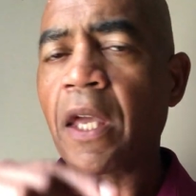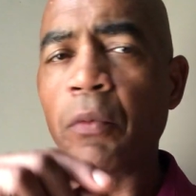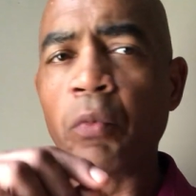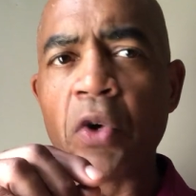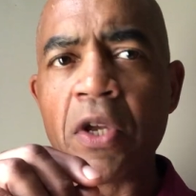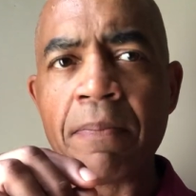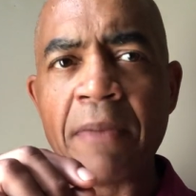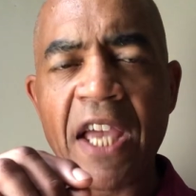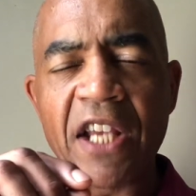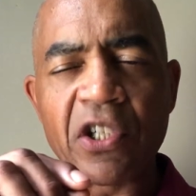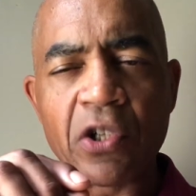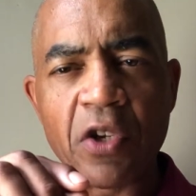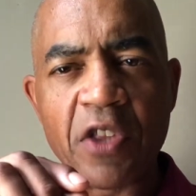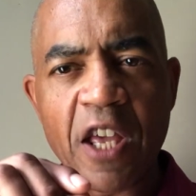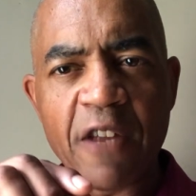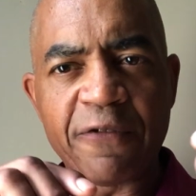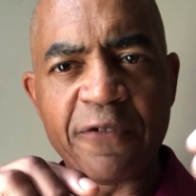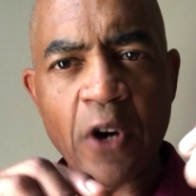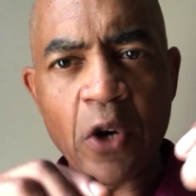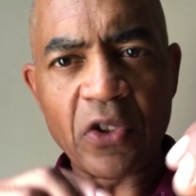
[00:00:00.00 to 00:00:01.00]
We make sure
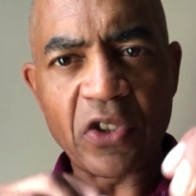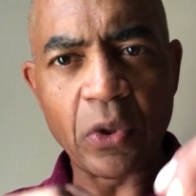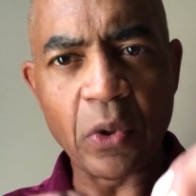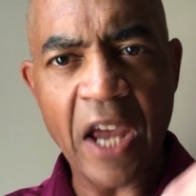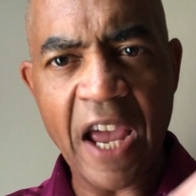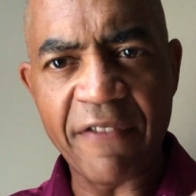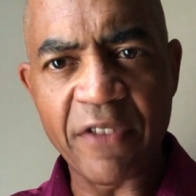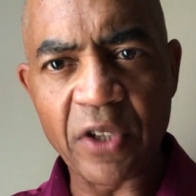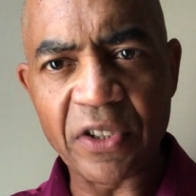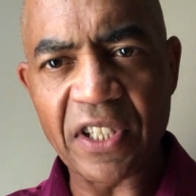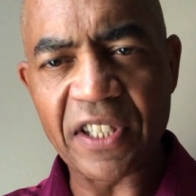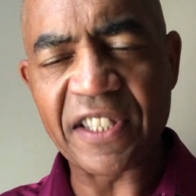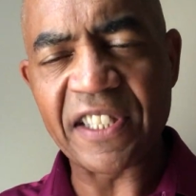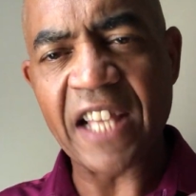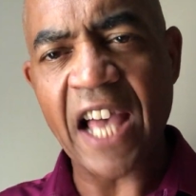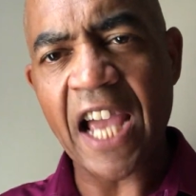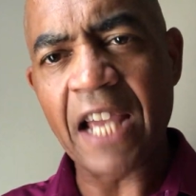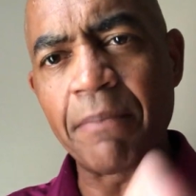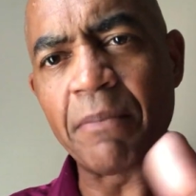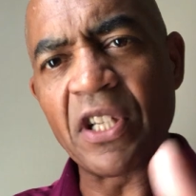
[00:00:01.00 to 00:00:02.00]
that folks who have those
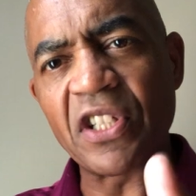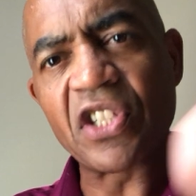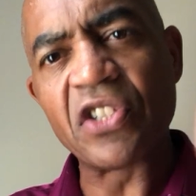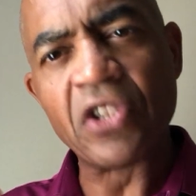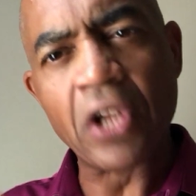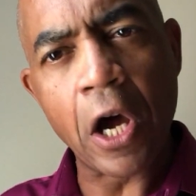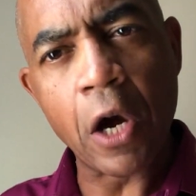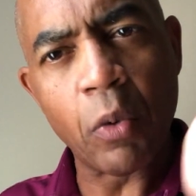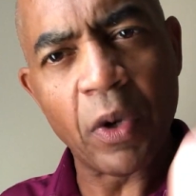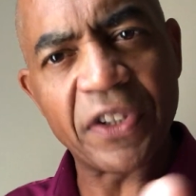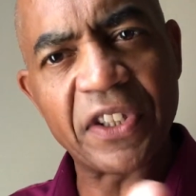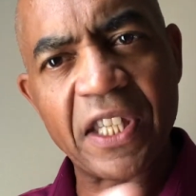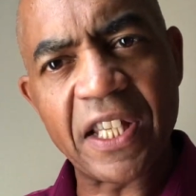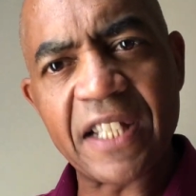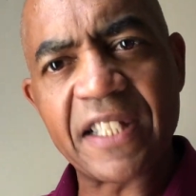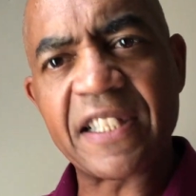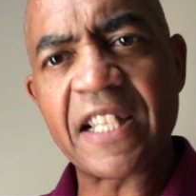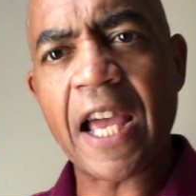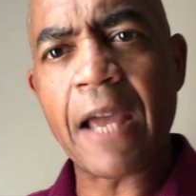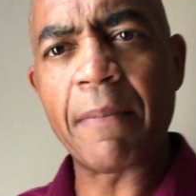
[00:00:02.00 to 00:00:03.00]
assignments know what the
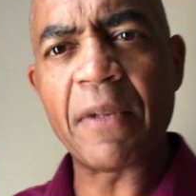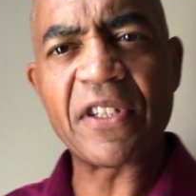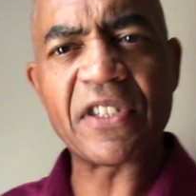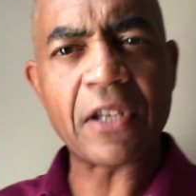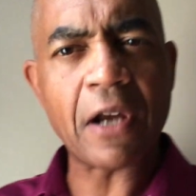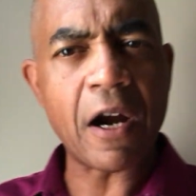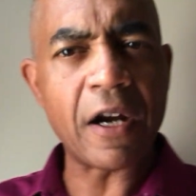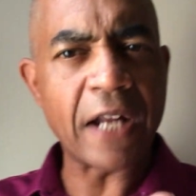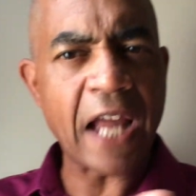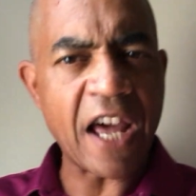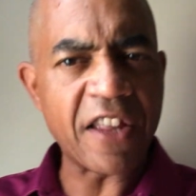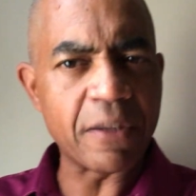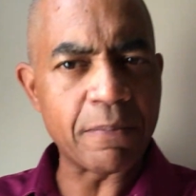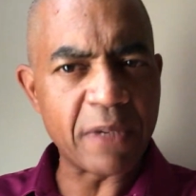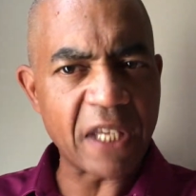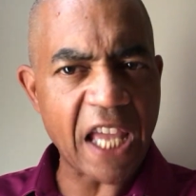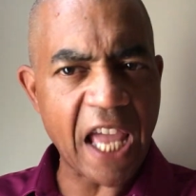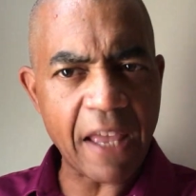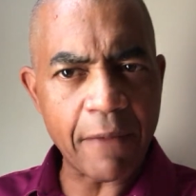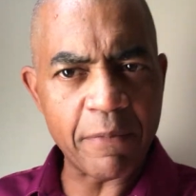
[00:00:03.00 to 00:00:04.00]
assignments are and how the
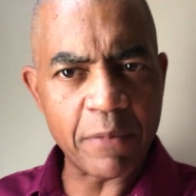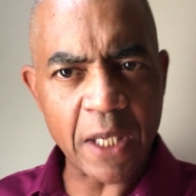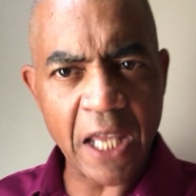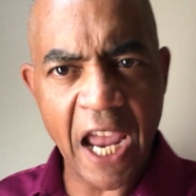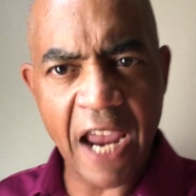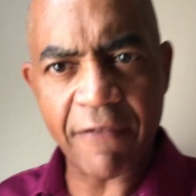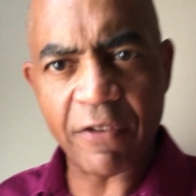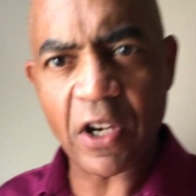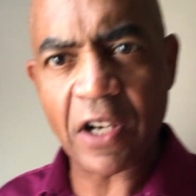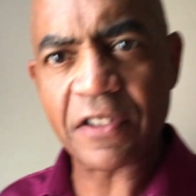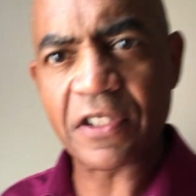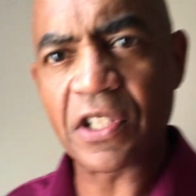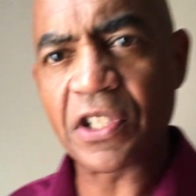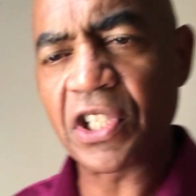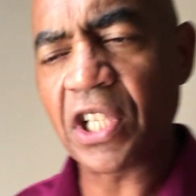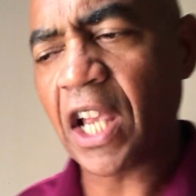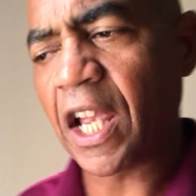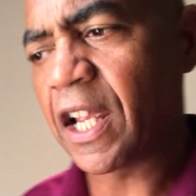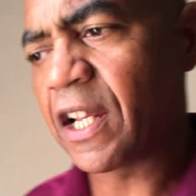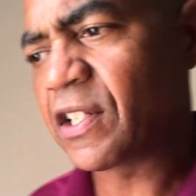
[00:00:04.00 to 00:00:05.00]
behavior has to
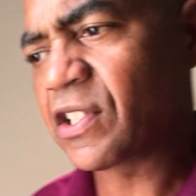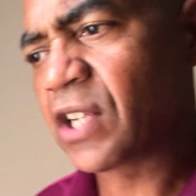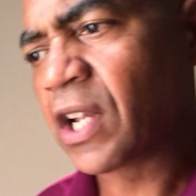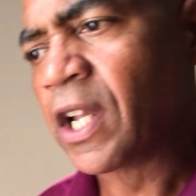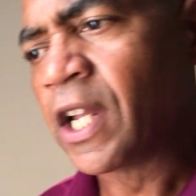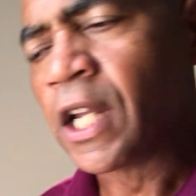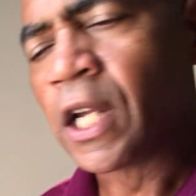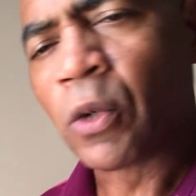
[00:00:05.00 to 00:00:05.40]
change.